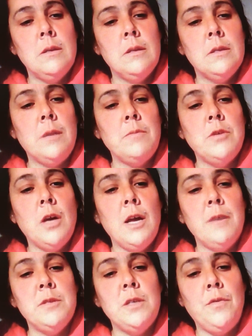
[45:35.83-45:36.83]

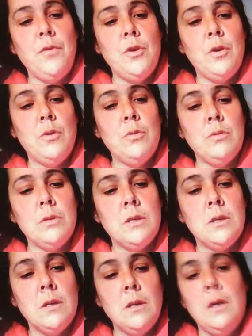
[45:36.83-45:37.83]
Sometimes if you
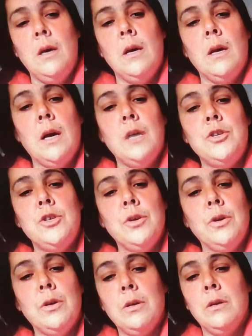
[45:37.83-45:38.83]
don't cut
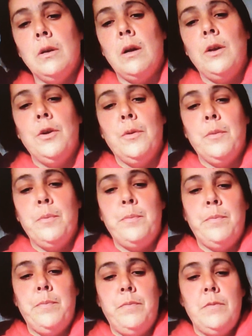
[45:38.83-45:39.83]
your
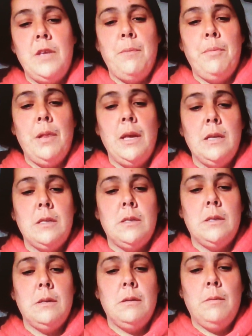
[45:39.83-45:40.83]

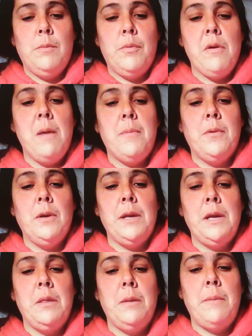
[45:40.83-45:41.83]
template
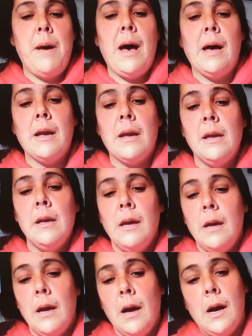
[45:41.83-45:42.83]
properly in the back,
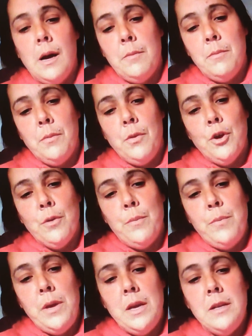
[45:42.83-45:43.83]
your
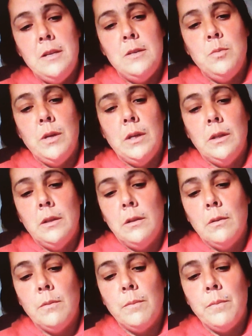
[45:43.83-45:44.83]
beads will